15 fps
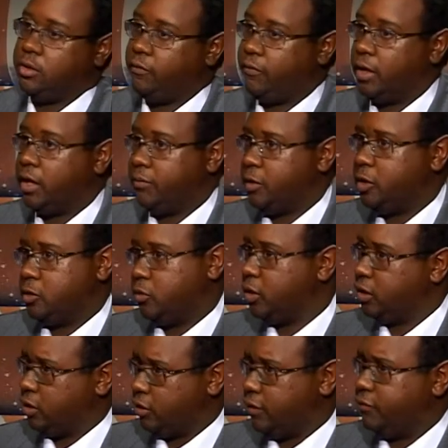develop each one
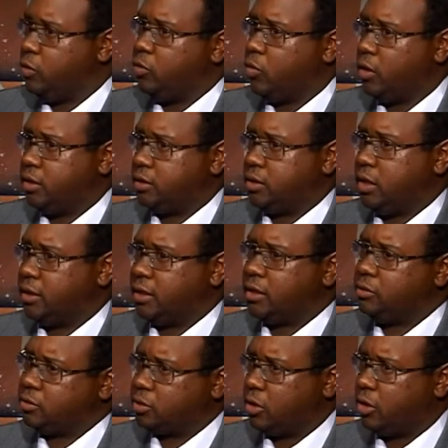of those if you want to. I think
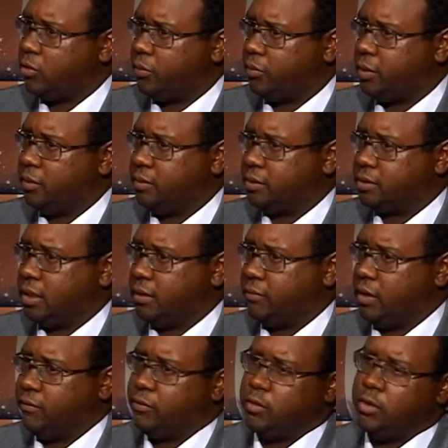you started with public safety.
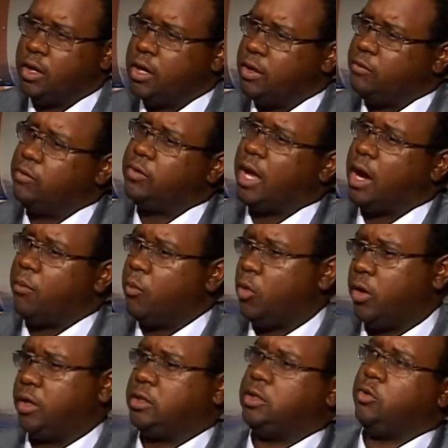If you've got more
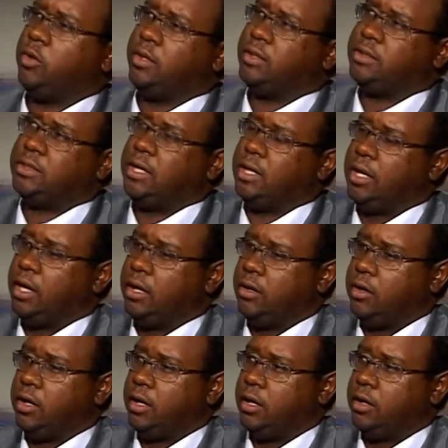that you wanted to say that,
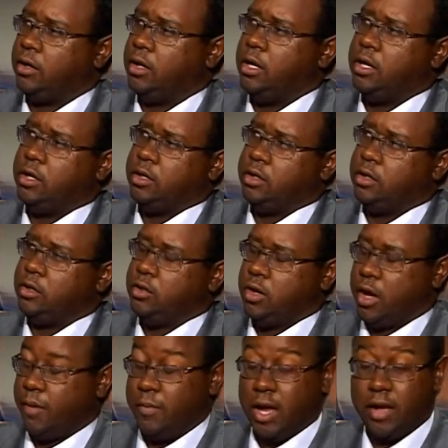I
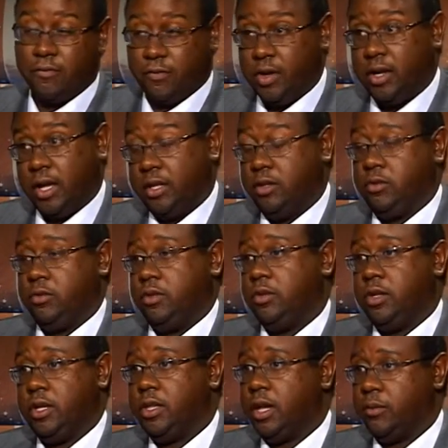feel like you
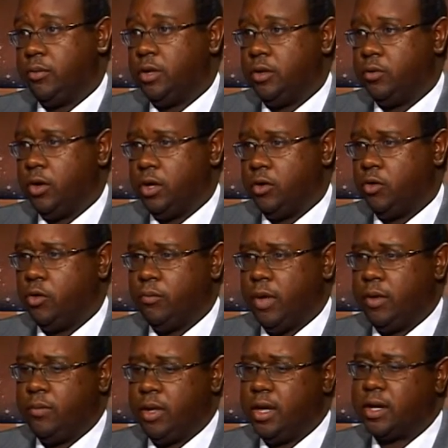hit that pretty well, or
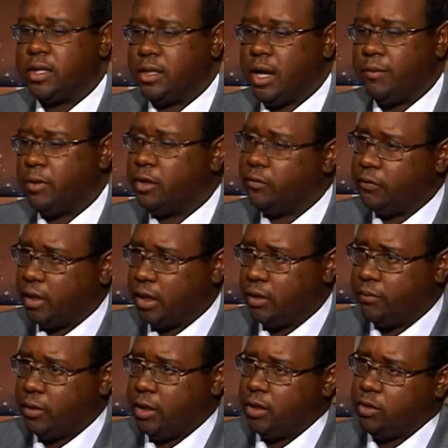maybe economic
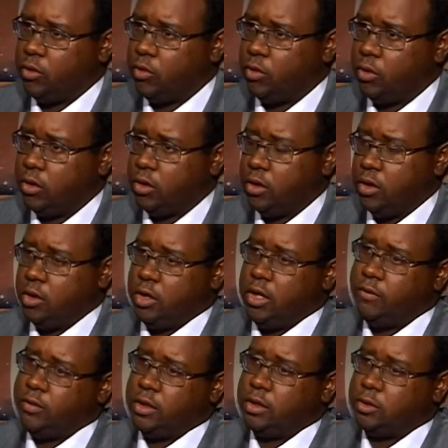development, or
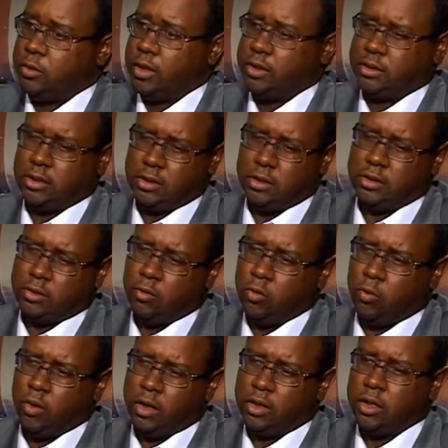even the drainage system.
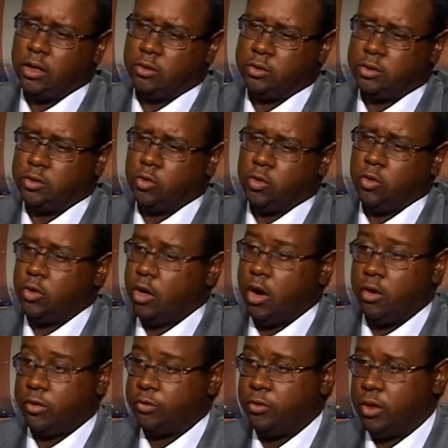One of those, or
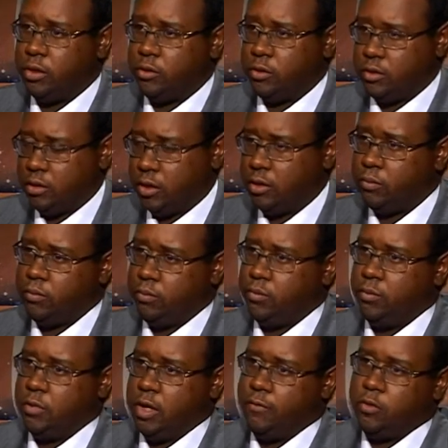all three,
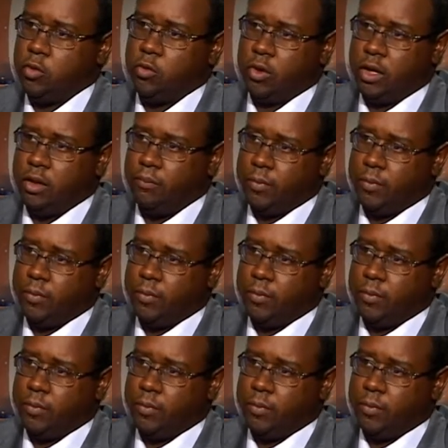if you want to